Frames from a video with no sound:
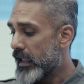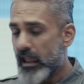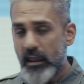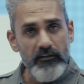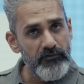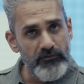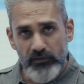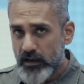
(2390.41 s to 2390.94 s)

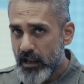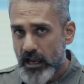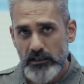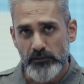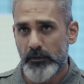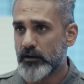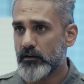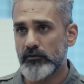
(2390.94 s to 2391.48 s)
Every
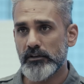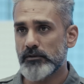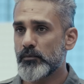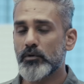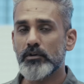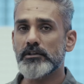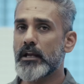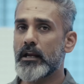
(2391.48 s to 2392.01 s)
aspect of this
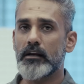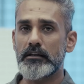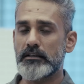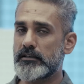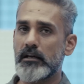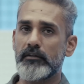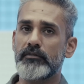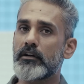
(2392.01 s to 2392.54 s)
motorcycle is
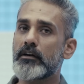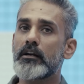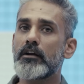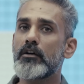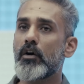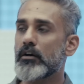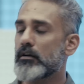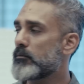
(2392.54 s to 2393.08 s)
definitely
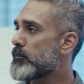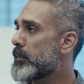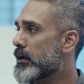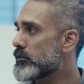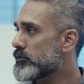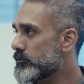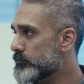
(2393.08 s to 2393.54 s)
gotten better.